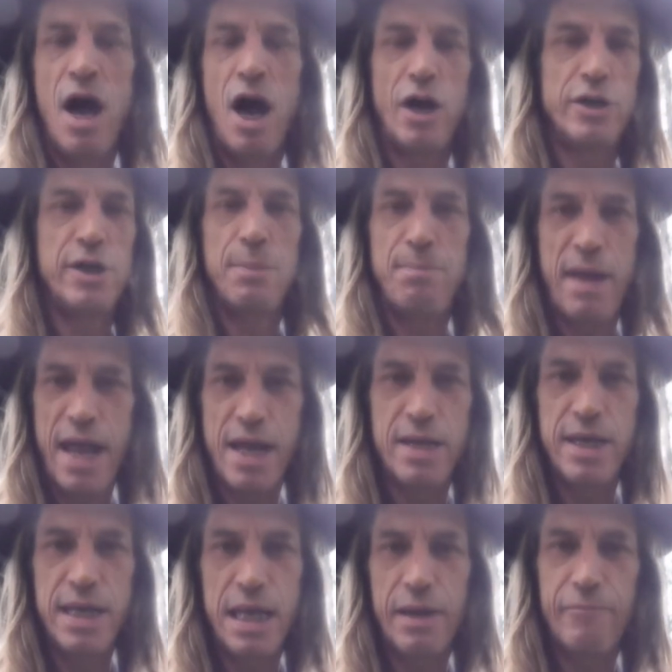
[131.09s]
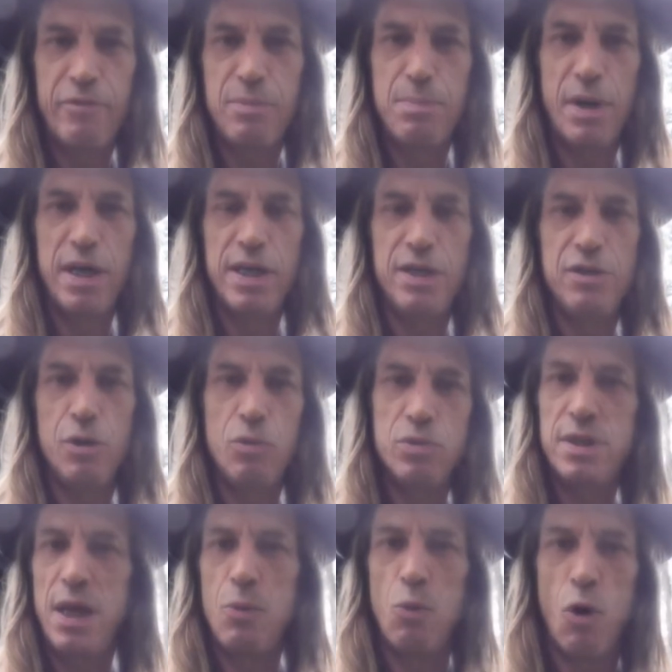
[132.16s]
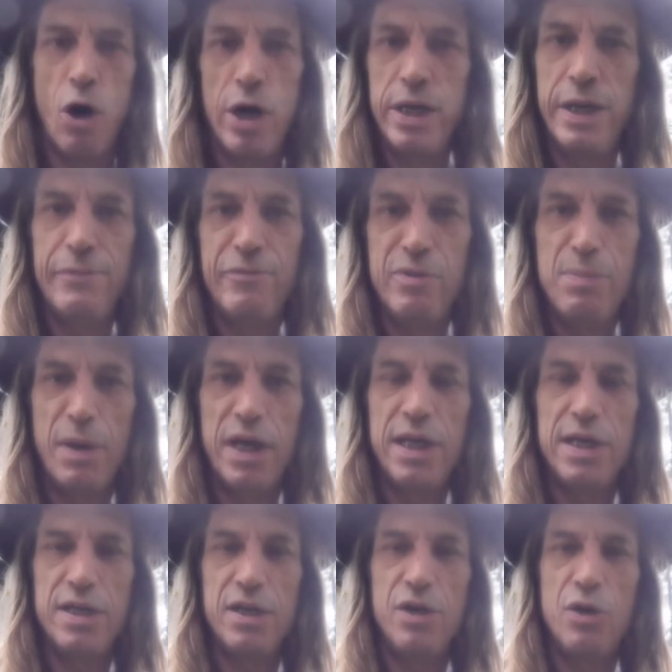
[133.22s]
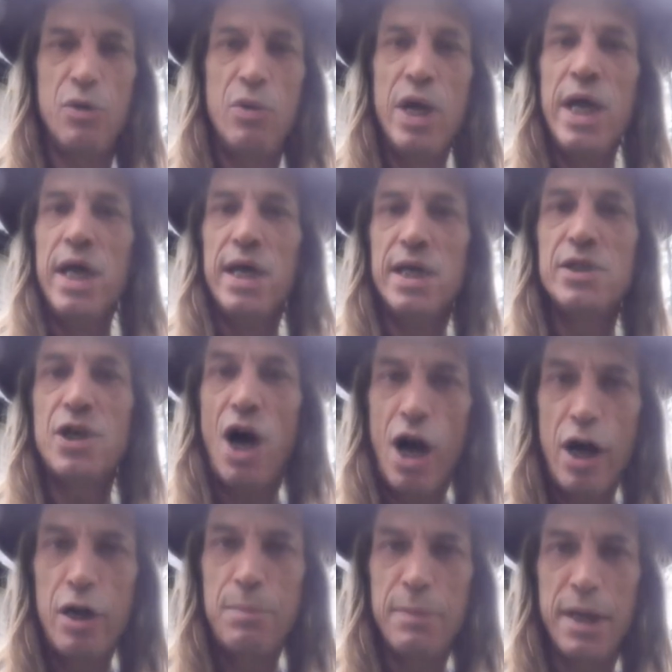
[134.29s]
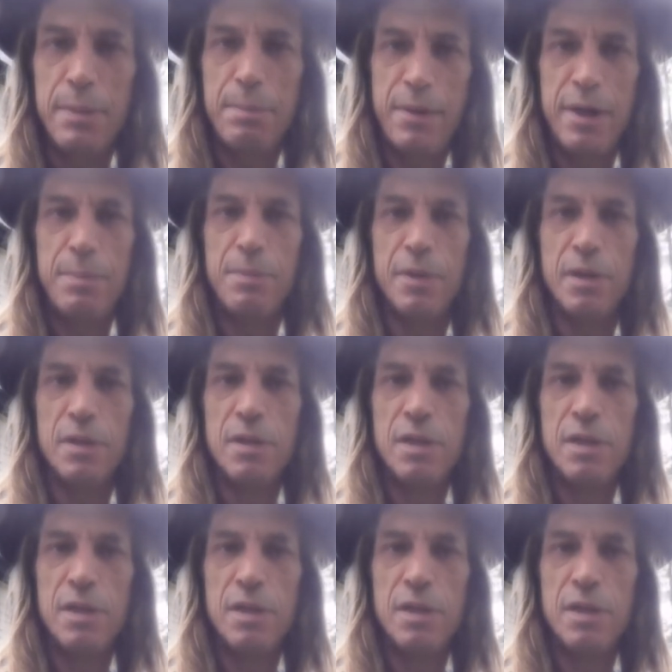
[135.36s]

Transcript: are demanding everybody do and they want everybody to do is harming people.